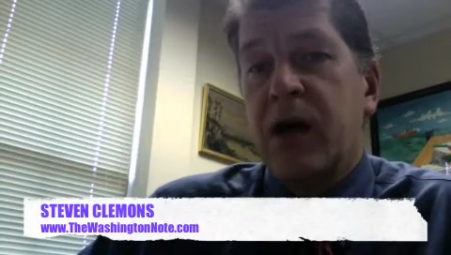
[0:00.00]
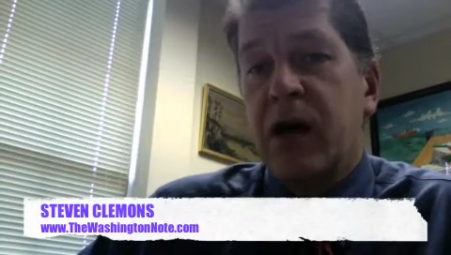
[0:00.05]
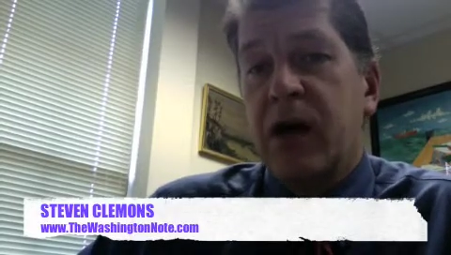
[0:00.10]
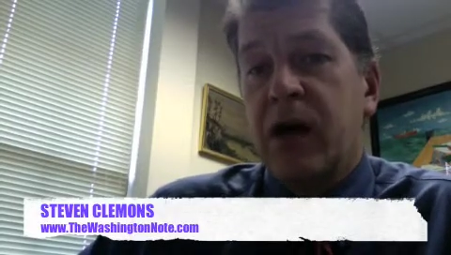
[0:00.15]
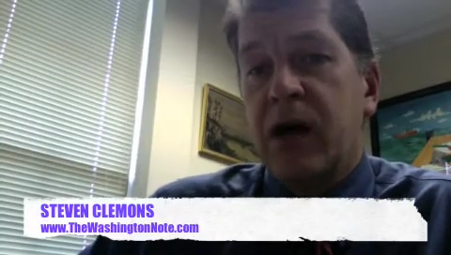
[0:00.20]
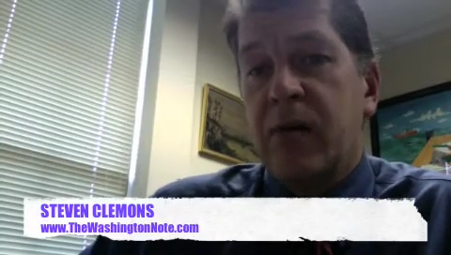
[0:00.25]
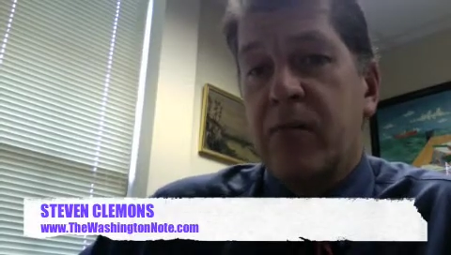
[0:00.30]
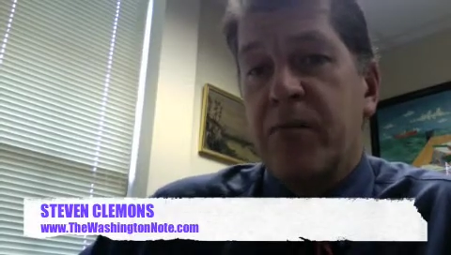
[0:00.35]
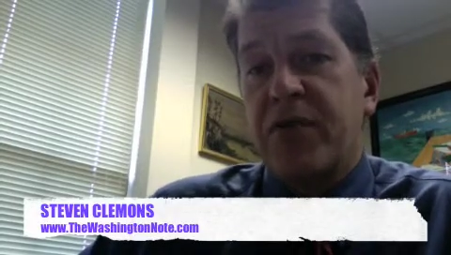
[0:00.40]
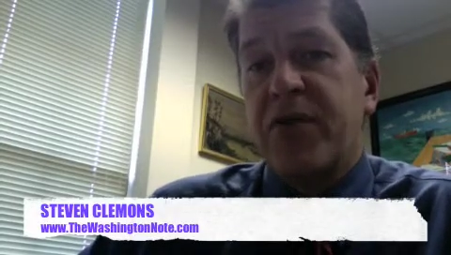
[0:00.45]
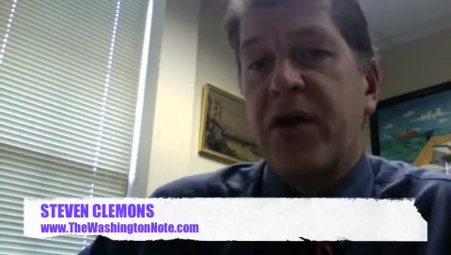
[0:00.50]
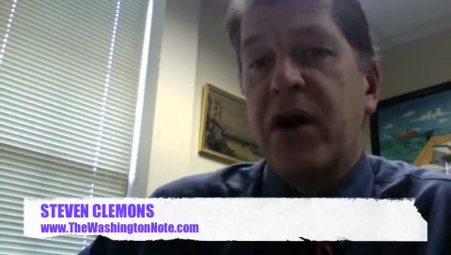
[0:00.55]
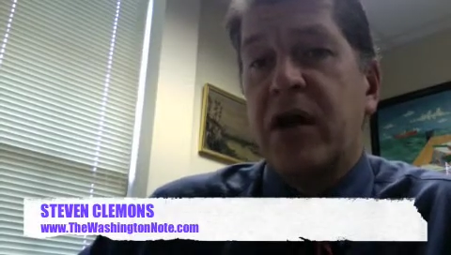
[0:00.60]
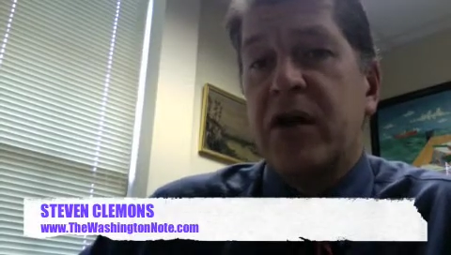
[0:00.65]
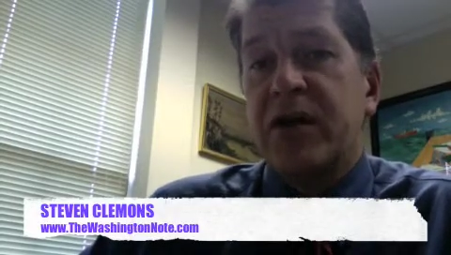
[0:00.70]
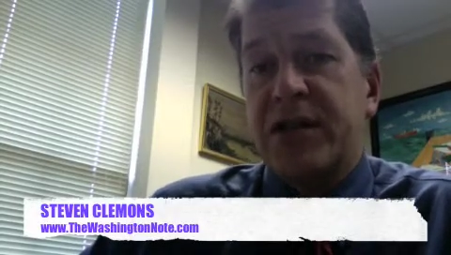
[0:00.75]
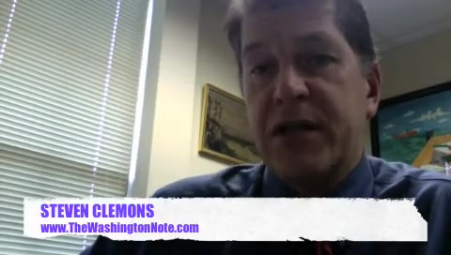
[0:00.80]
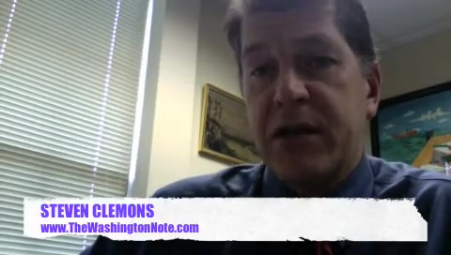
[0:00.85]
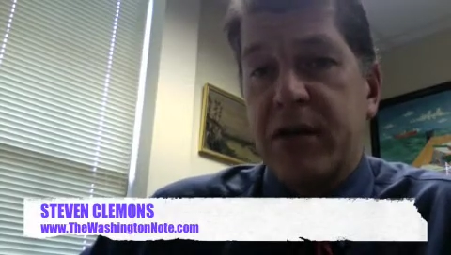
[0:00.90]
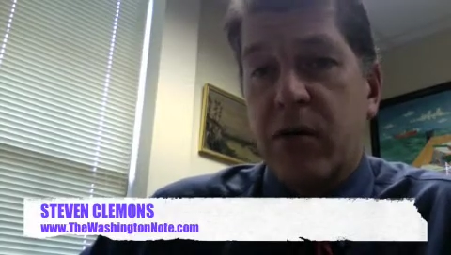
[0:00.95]

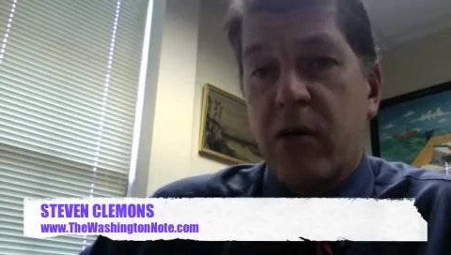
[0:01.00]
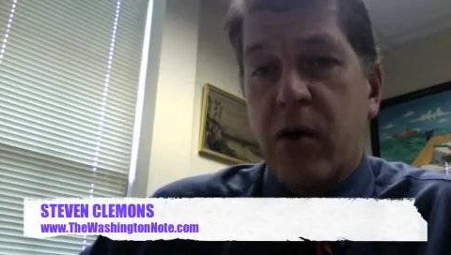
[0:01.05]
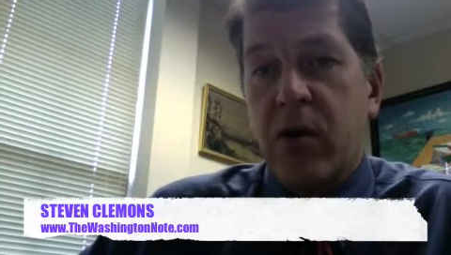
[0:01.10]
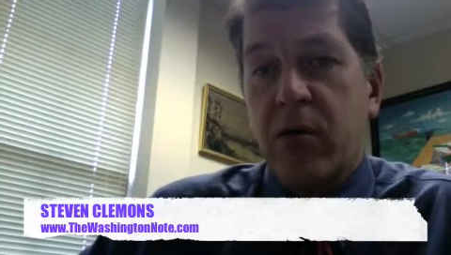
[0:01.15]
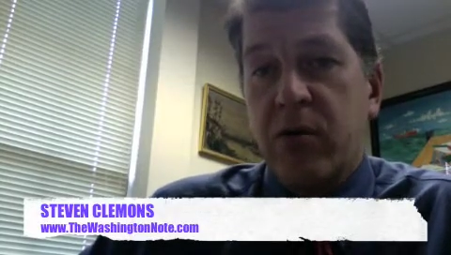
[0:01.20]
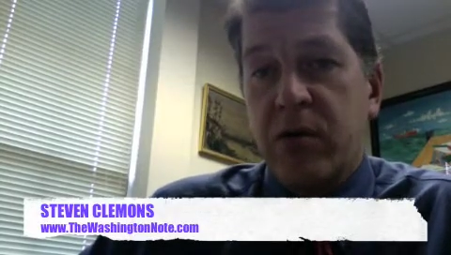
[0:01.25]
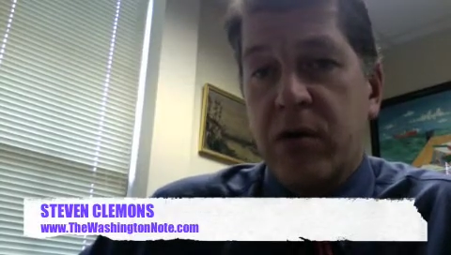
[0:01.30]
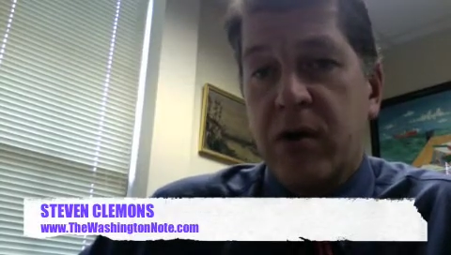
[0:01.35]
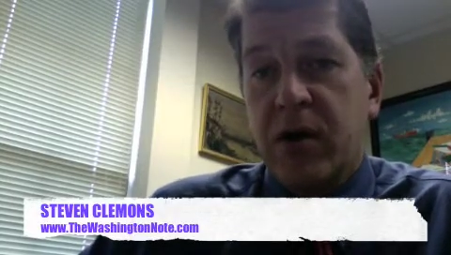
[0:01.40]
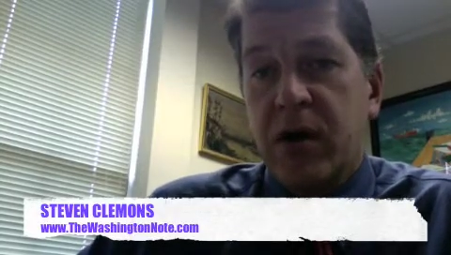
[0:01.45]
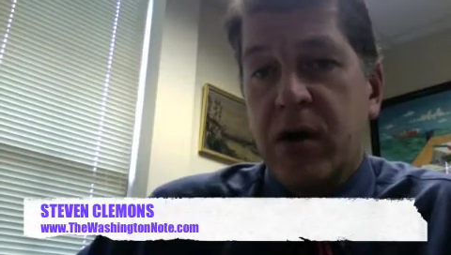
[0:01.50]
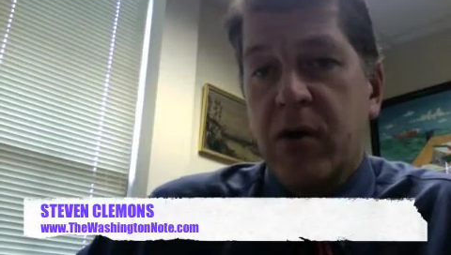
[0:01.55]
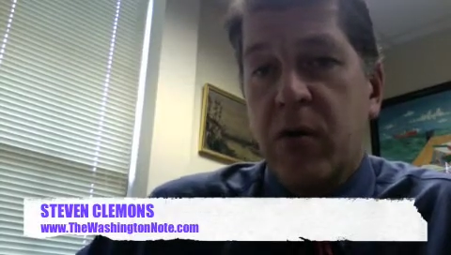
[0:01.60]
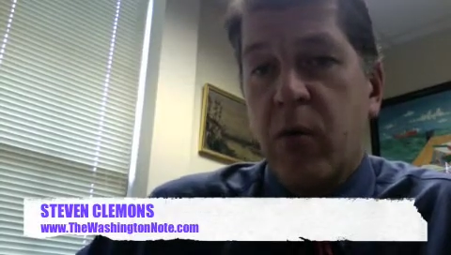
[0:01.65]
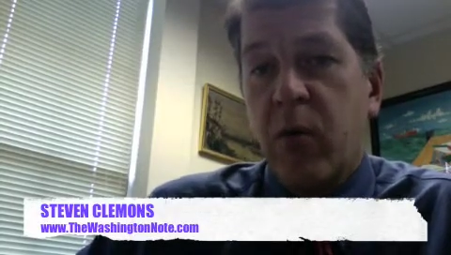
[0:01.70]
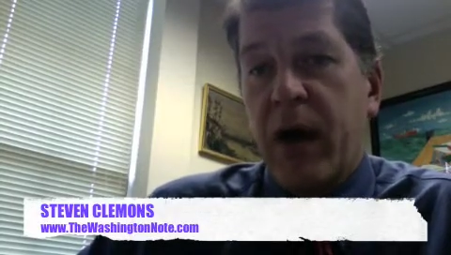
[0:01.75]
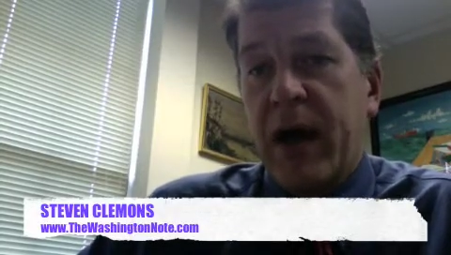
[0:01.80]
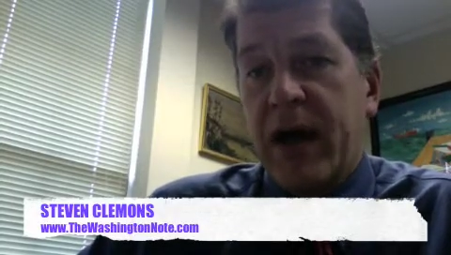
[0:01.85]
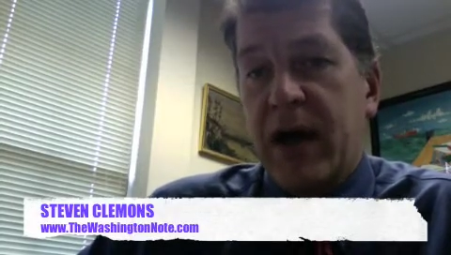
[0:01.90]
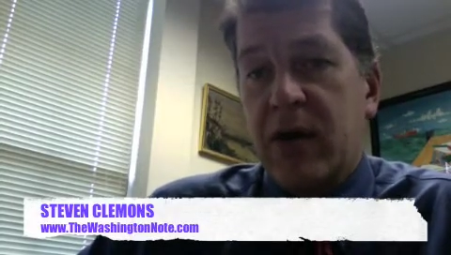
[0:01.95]
thugs in their own
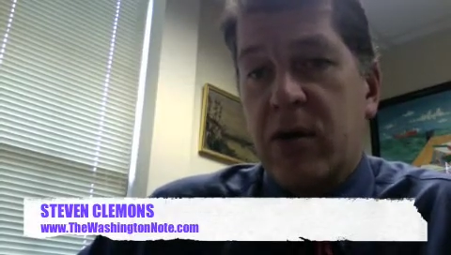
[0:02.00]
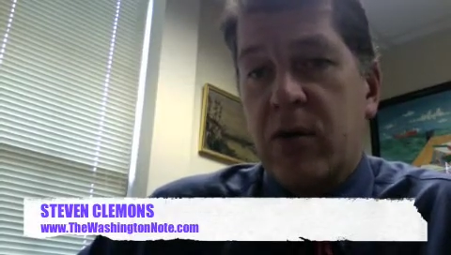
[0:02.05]
way,